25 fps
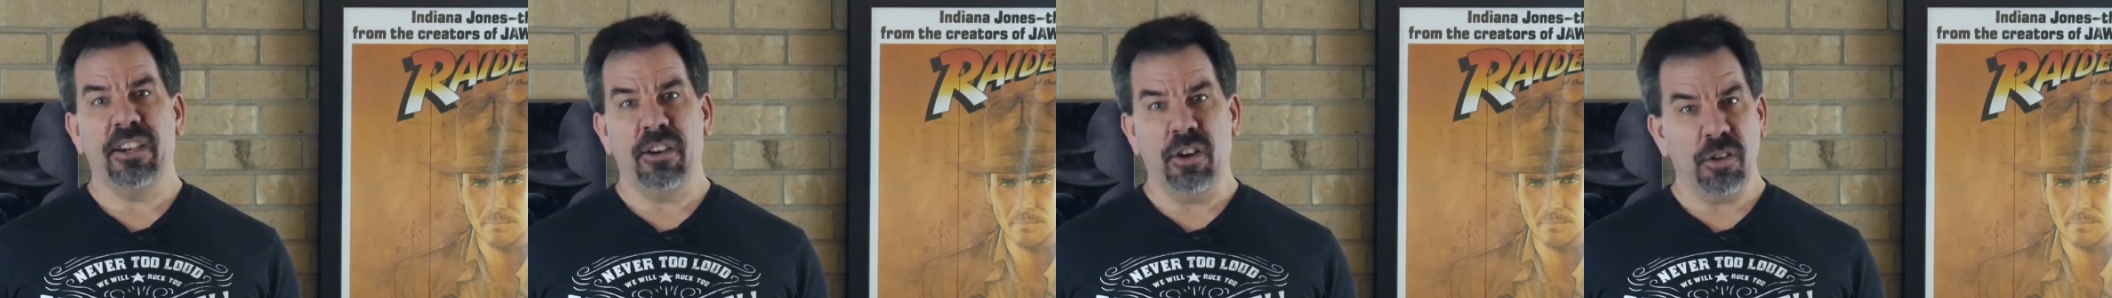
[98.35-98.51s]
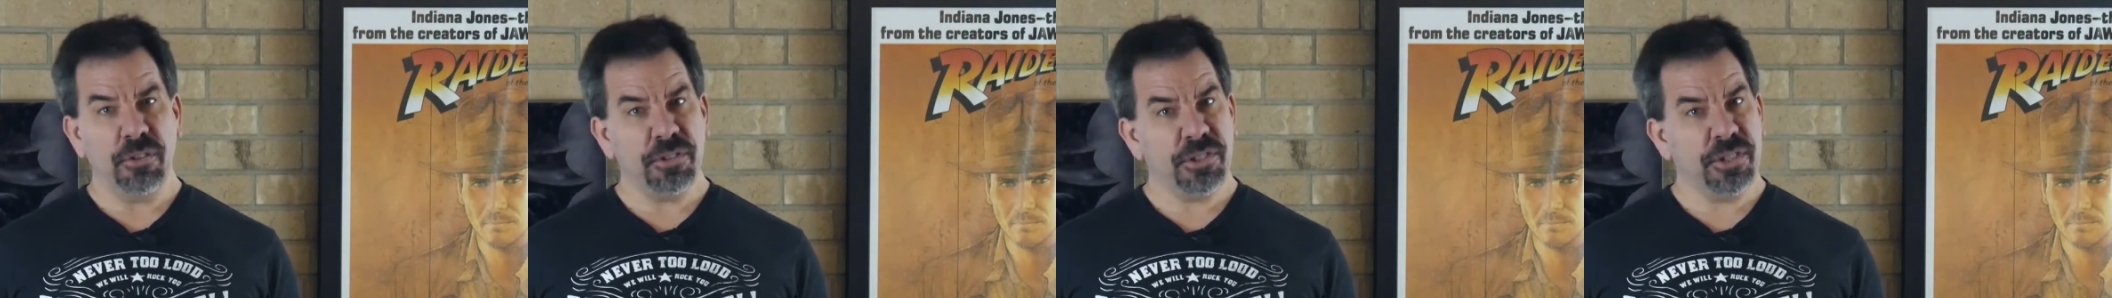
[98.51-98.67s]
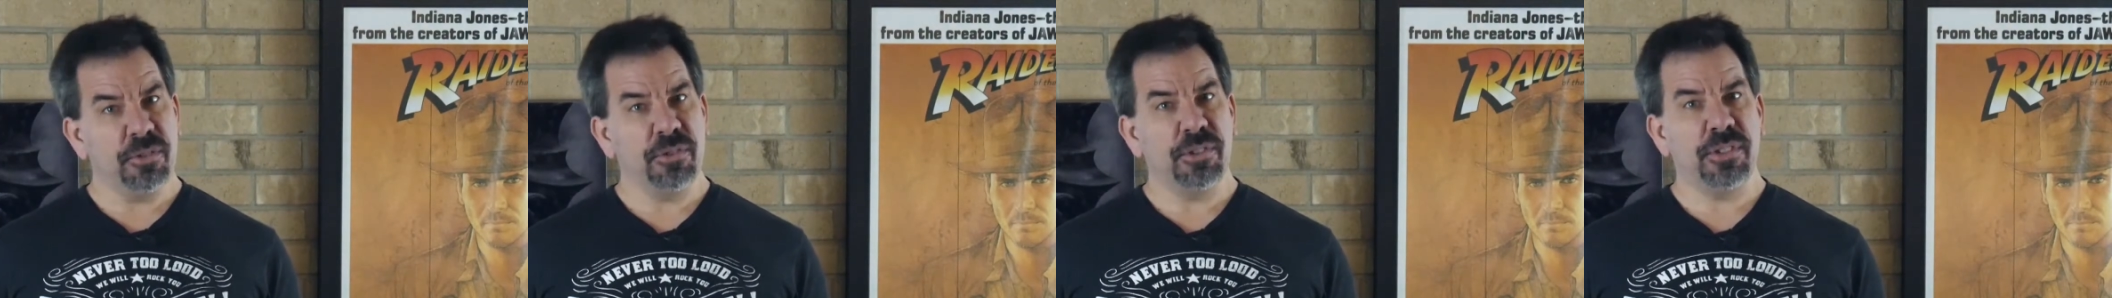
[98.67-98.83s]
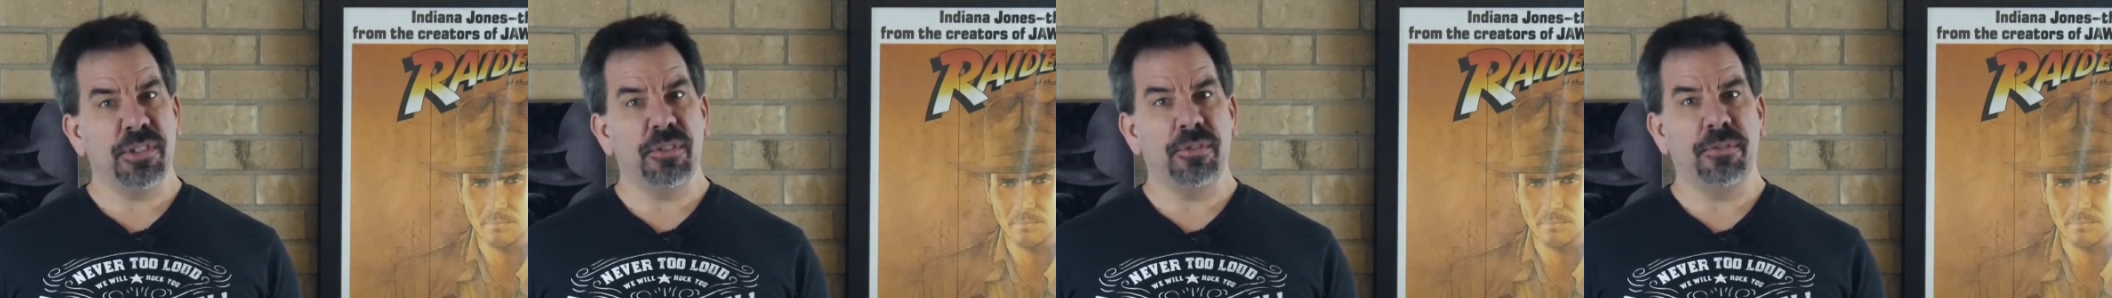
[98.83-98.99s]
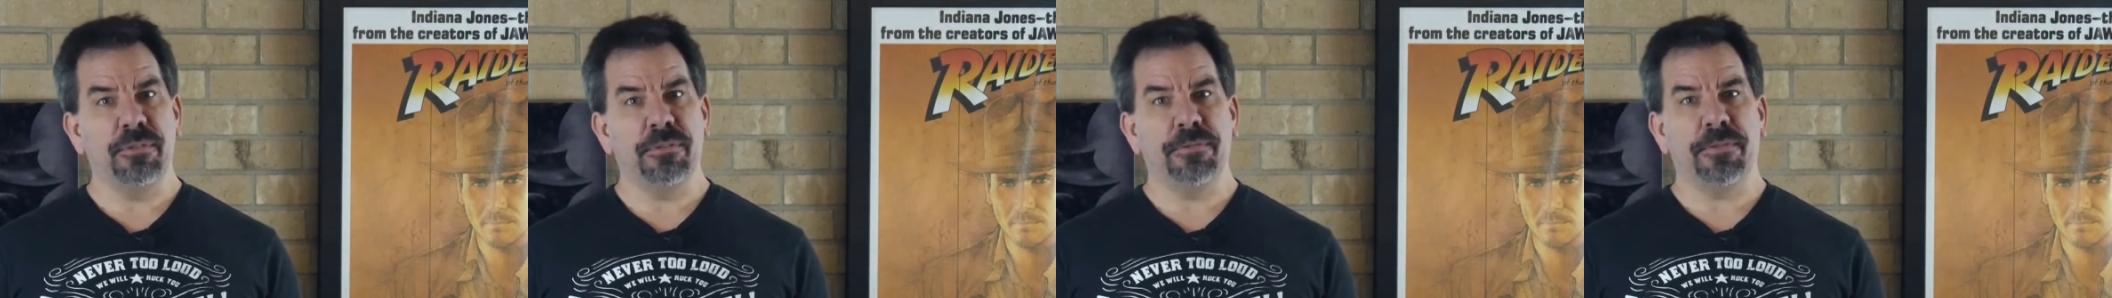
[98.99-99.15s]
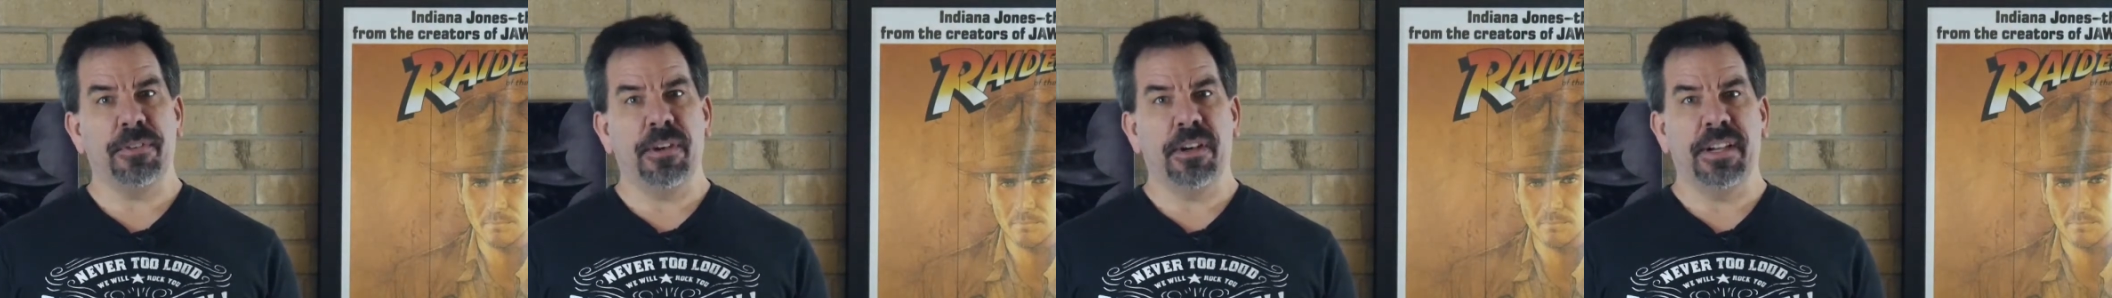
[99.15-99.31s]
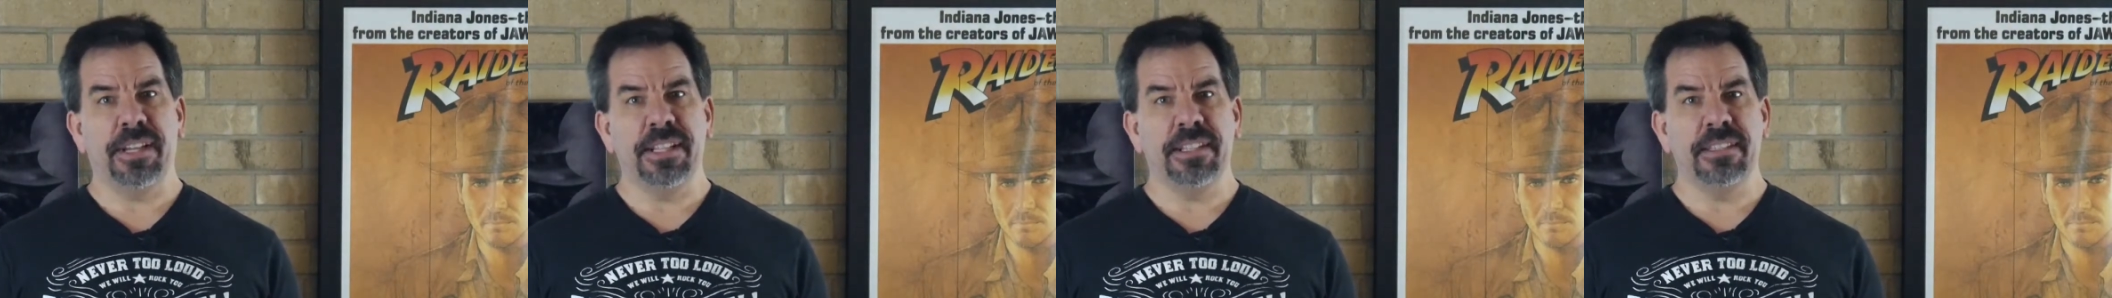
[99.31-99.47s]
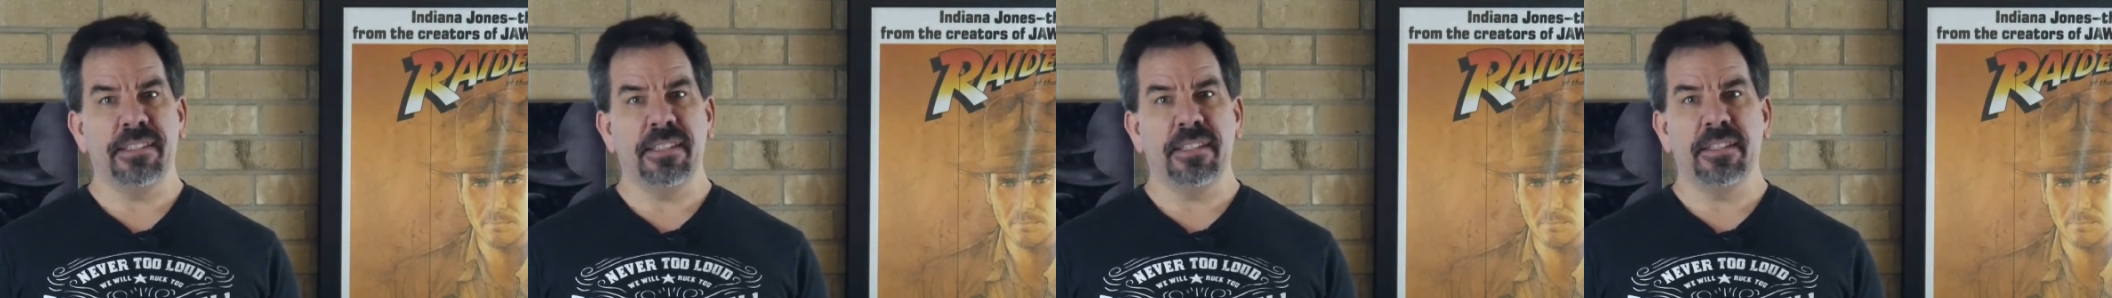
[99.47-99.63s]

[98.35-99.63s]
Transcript: also soon finds